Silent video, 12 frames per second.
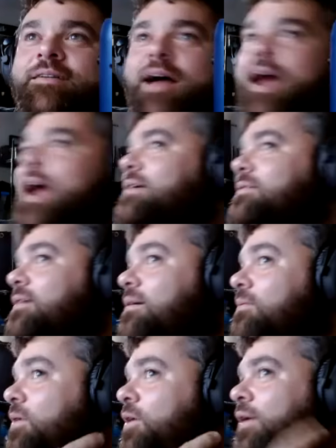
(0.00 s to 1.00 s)
I got
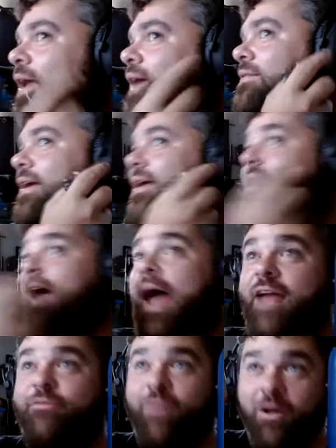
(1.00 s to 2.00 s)
some. You can't see it.
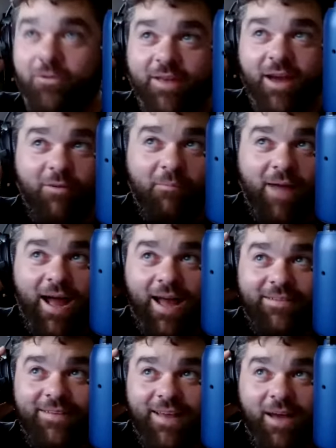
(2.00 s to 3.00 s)
Headphones cover mine. See,